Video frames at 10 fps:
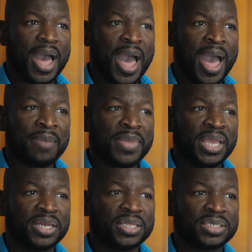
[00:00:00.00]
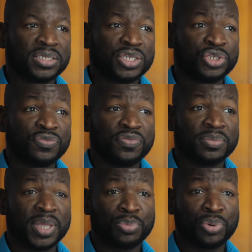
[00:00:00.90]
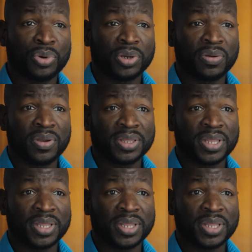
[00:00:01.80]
I made a decision from that point on